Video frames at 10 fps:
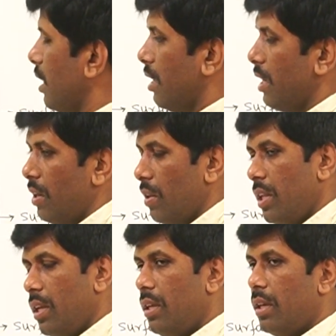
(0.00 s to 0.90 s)
entering into
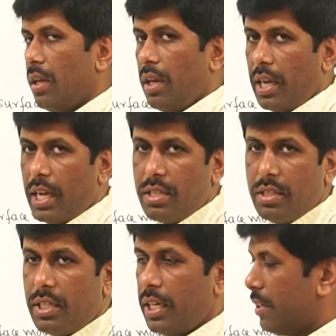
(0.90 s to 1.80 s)
the
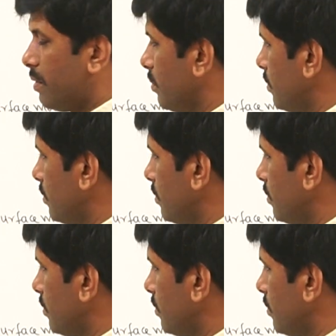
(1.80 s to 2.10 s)
gaseous state.